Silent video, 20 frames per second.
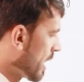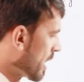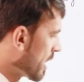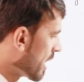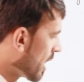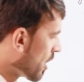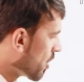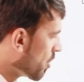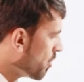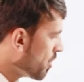
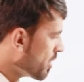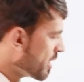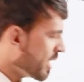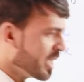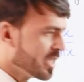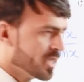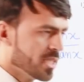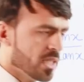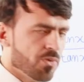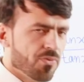The
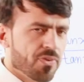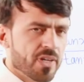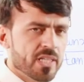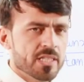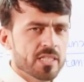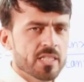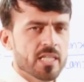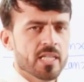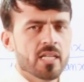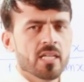cotangent
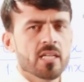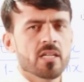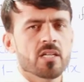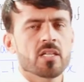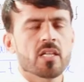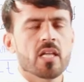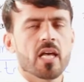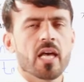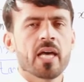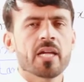function
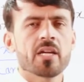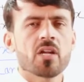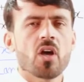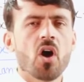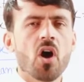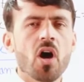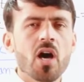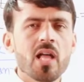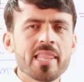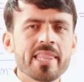and
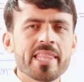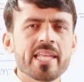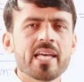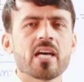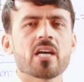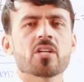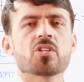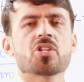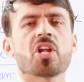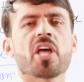all
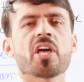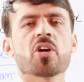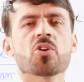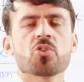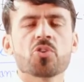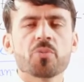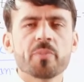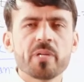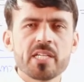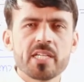the
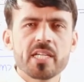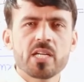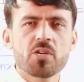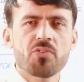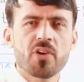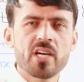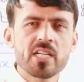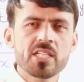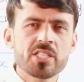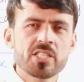trigonometric
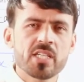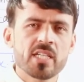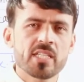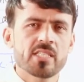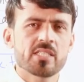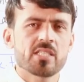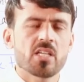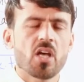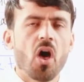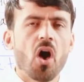
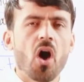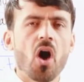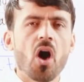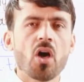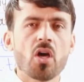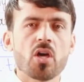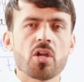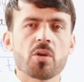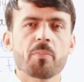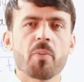functions
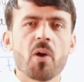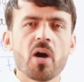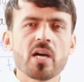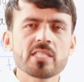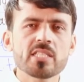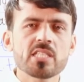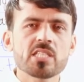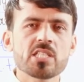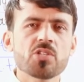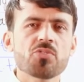are
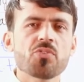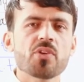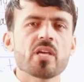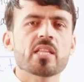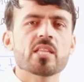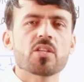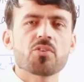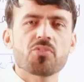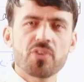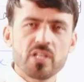positive
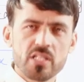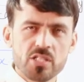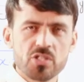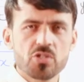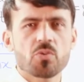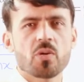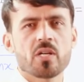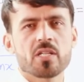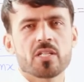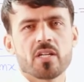in the
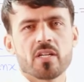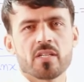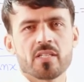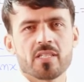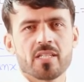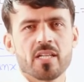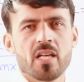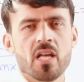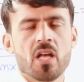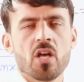first
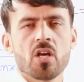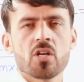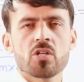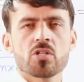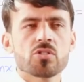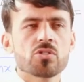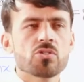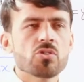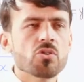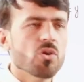quadrant.
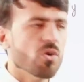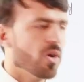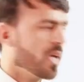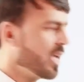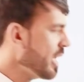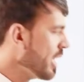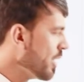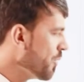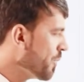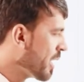So
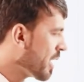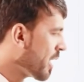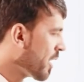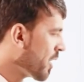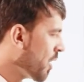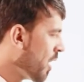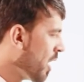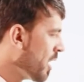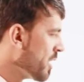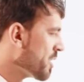here we
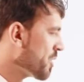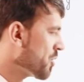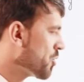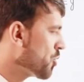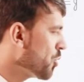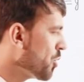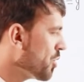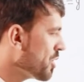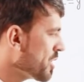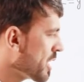cannot
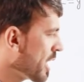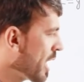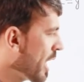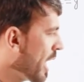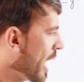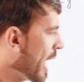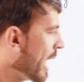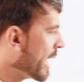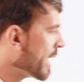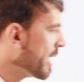choose
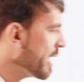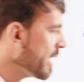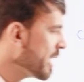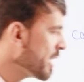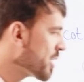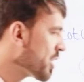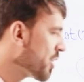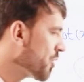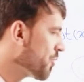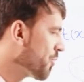a
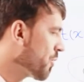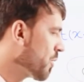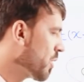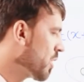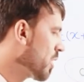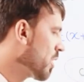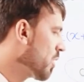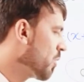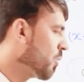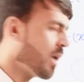negative
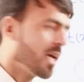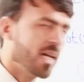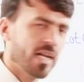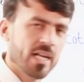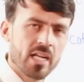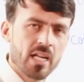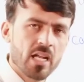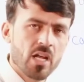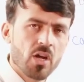one.